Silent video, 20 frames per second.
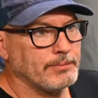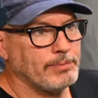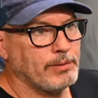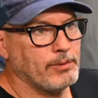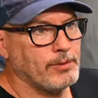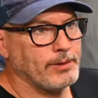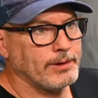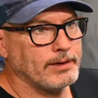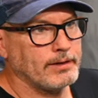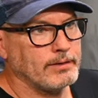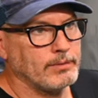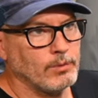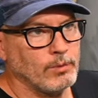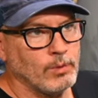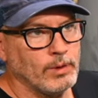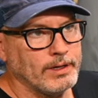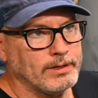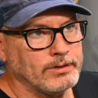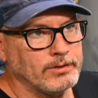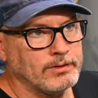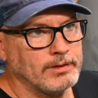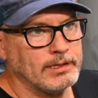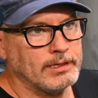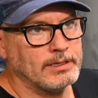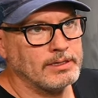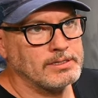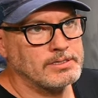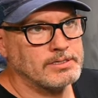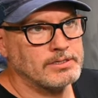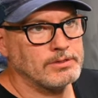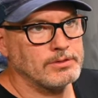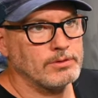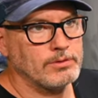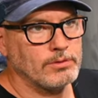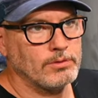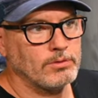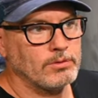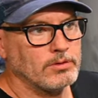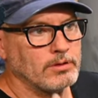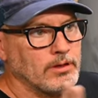a point when you need
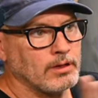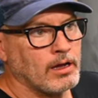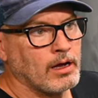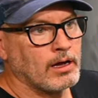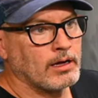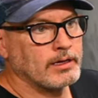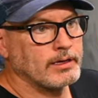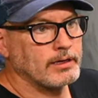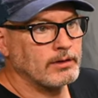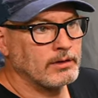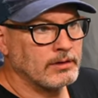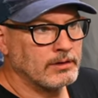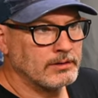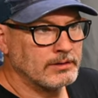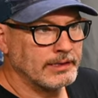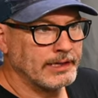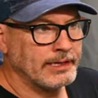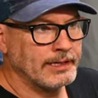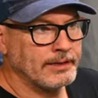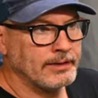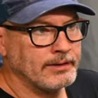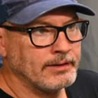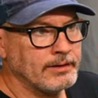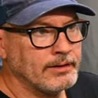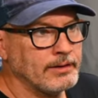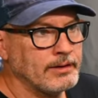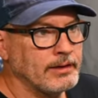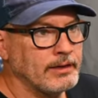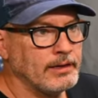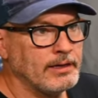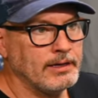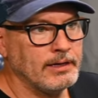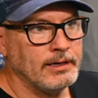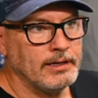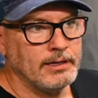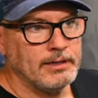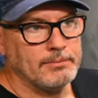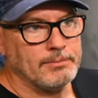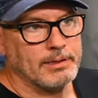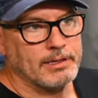to lock it all in
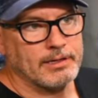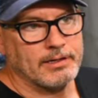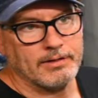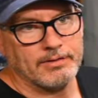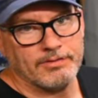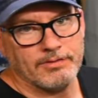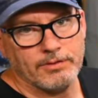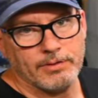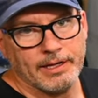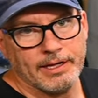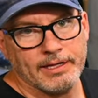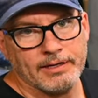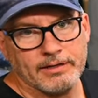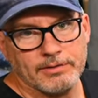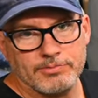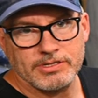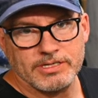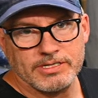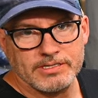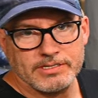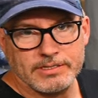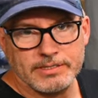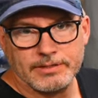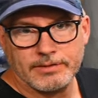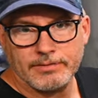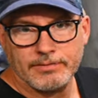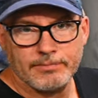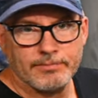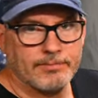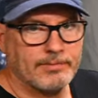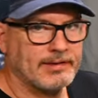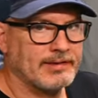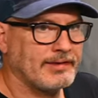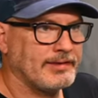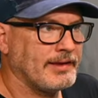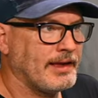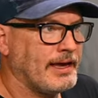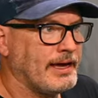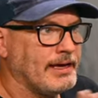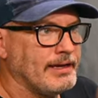because you end just
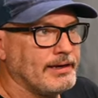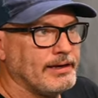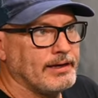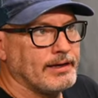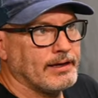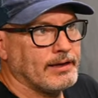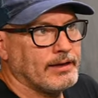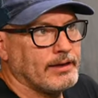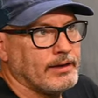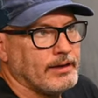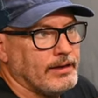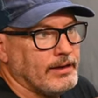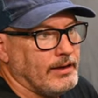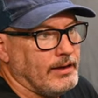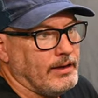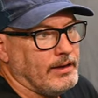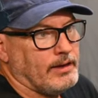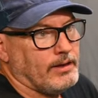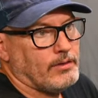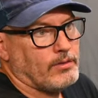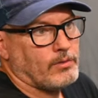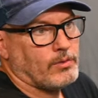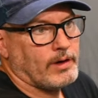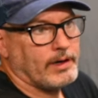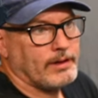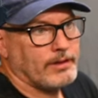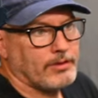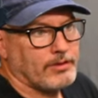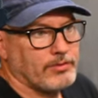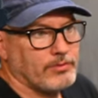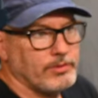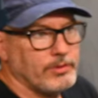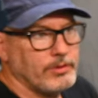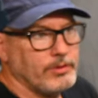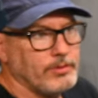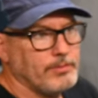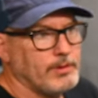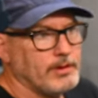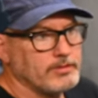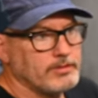sanding right
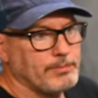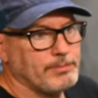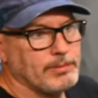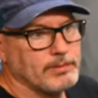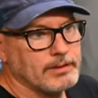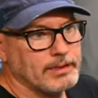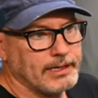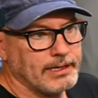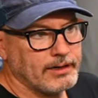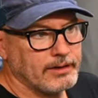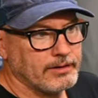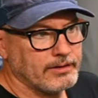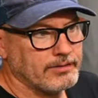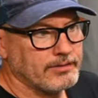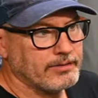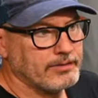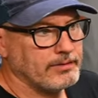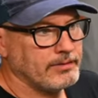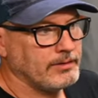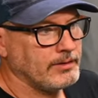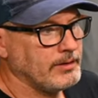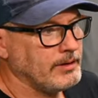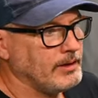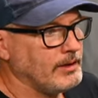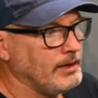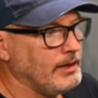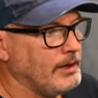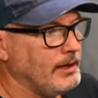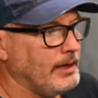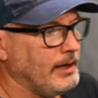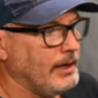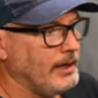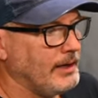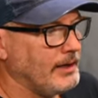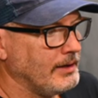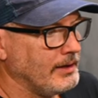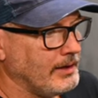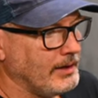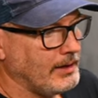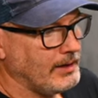through multiple layers,
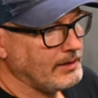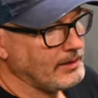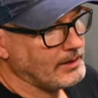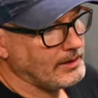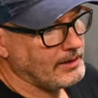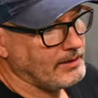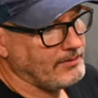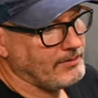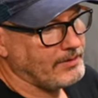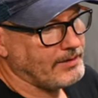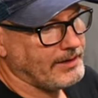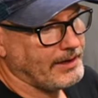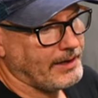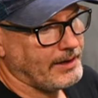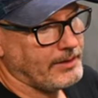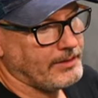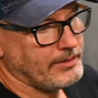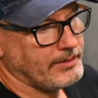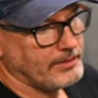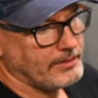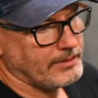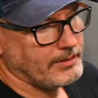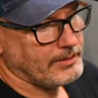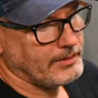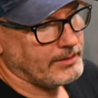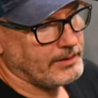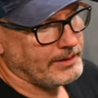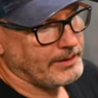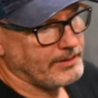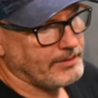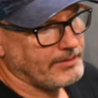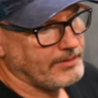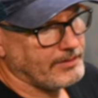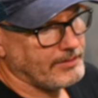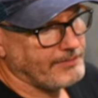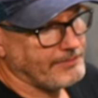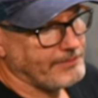uh, even down into the